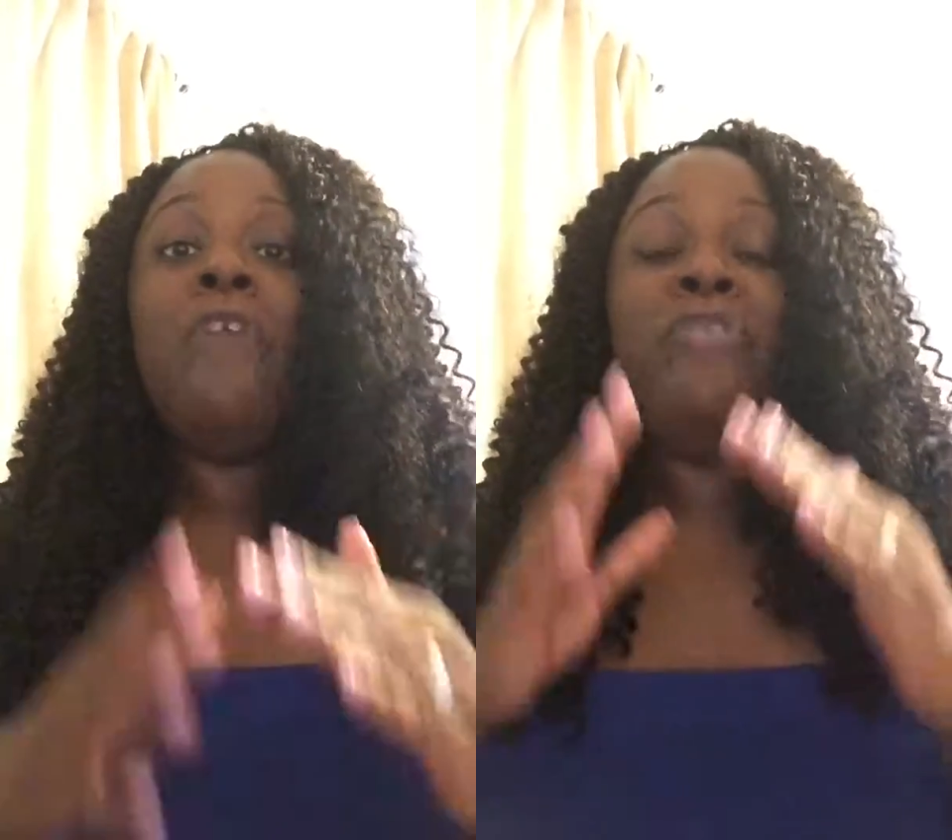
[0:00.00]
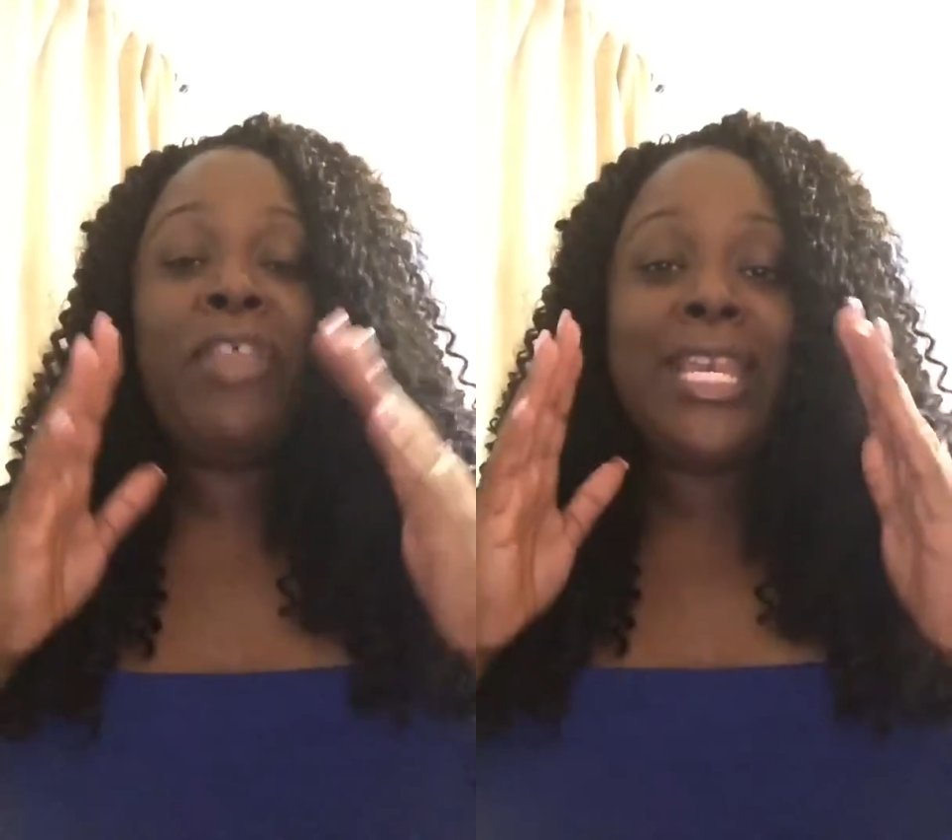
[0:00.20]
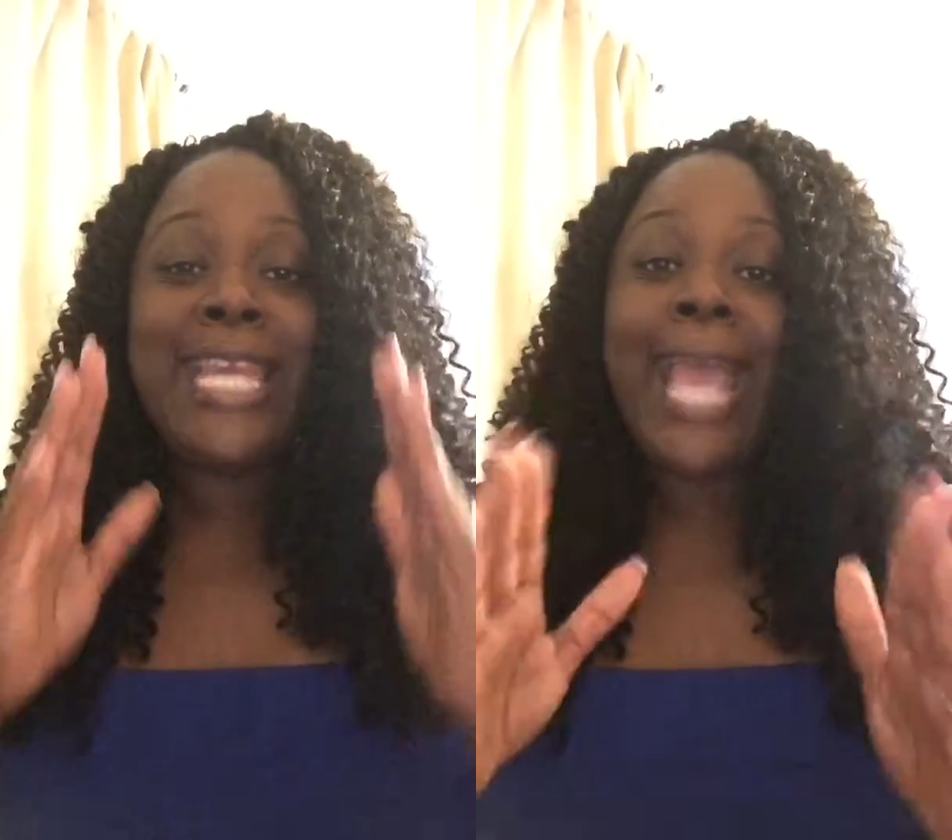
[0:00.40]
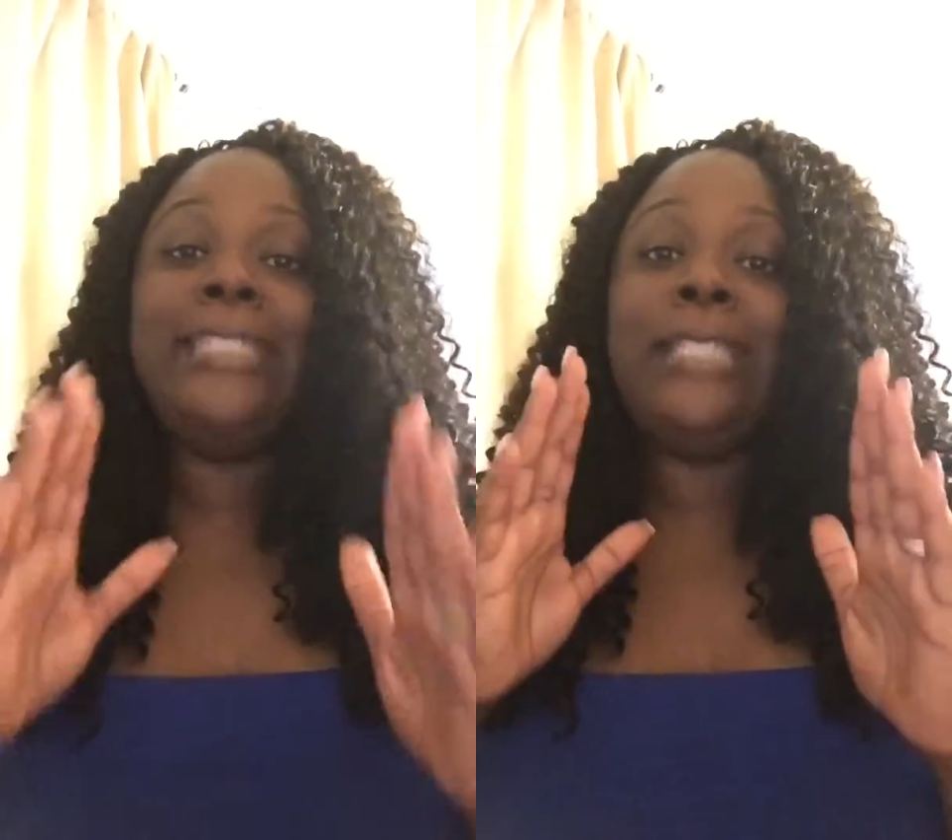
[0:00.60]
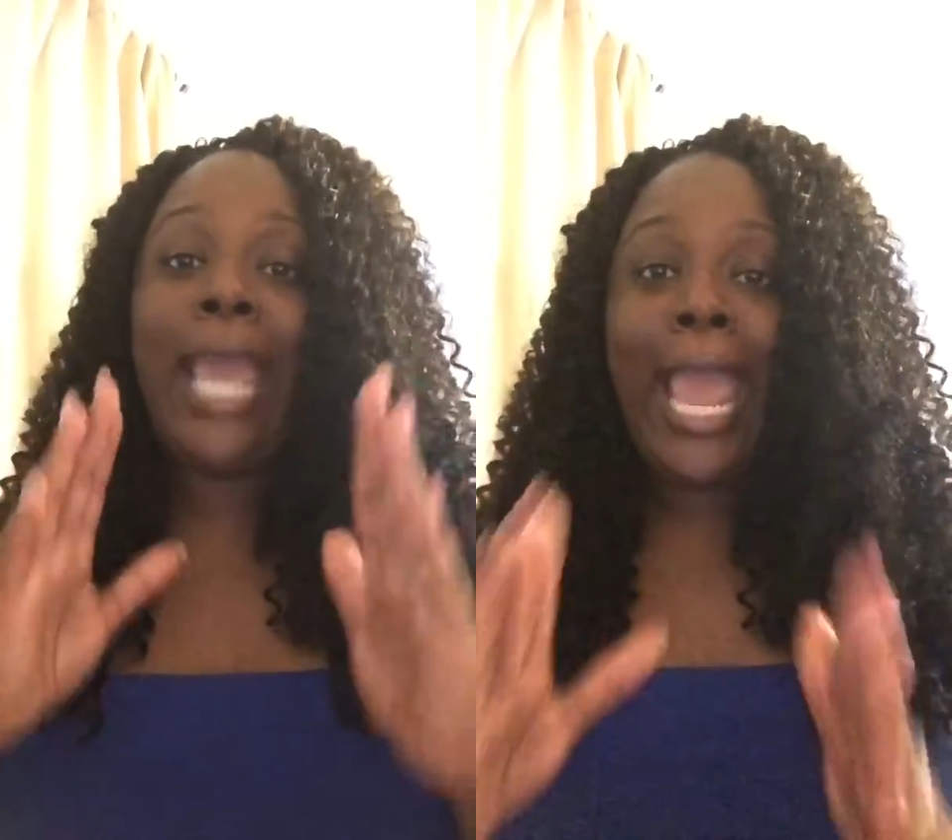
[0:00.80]
for the
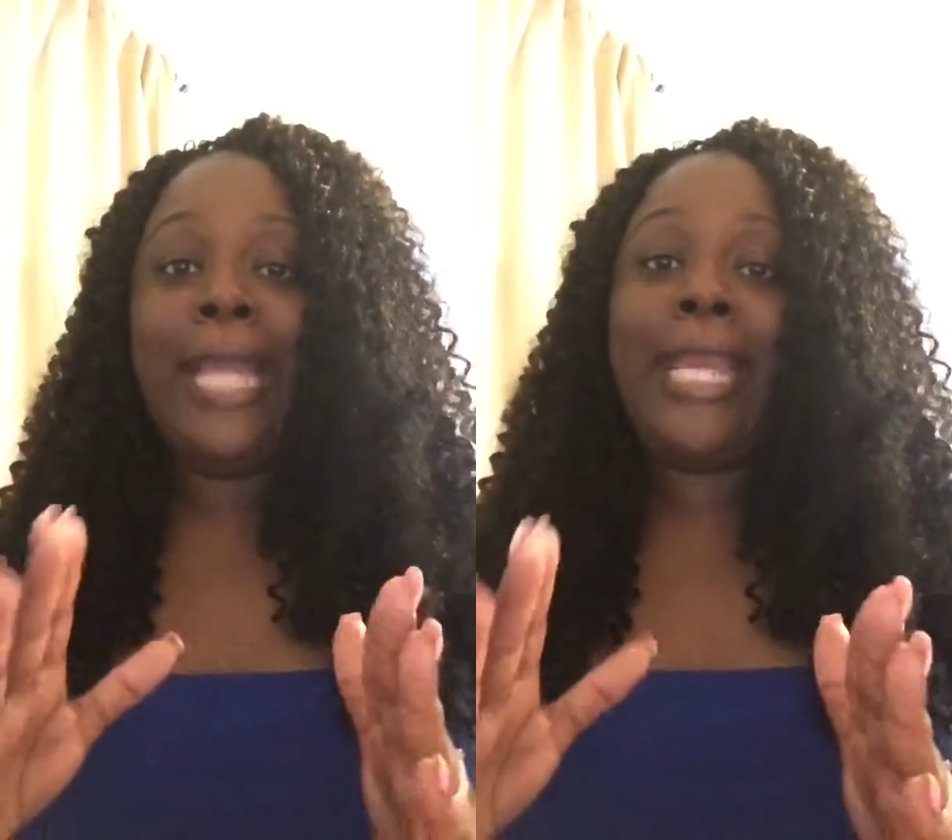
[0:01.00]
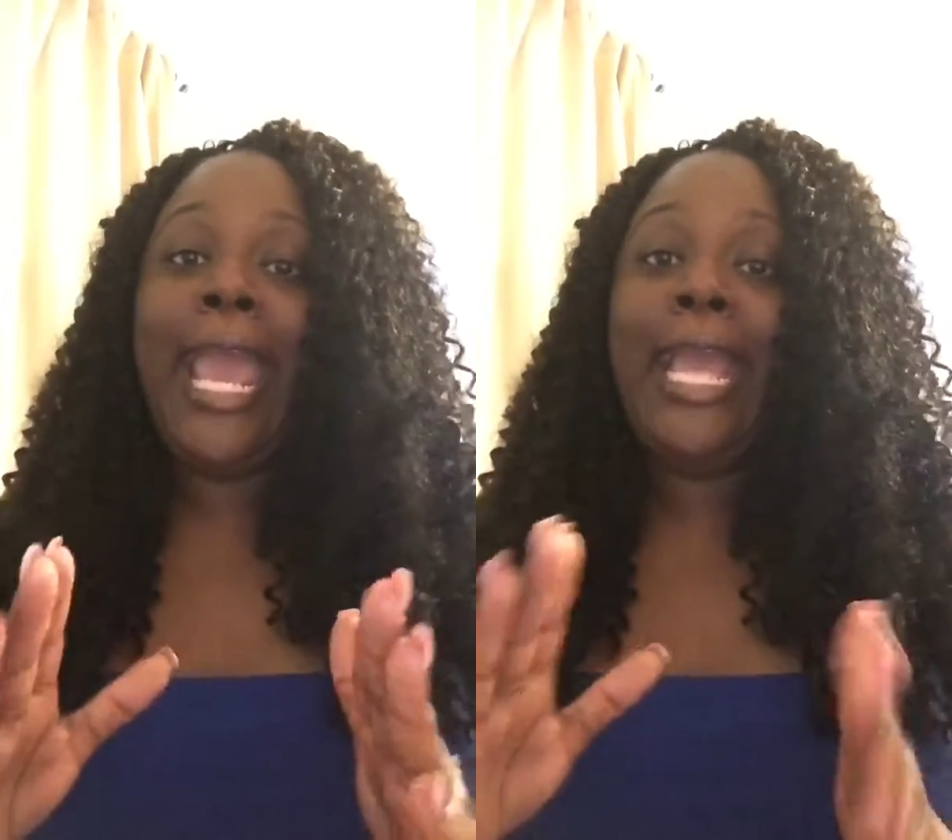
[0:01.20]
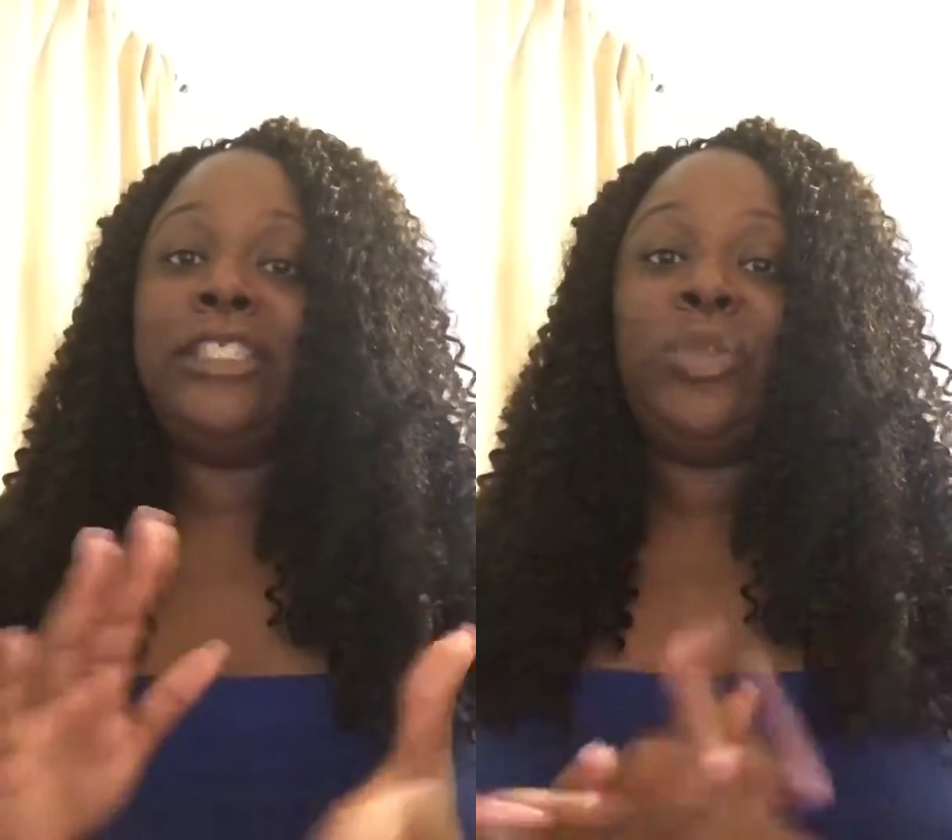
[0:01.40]
next 8 days.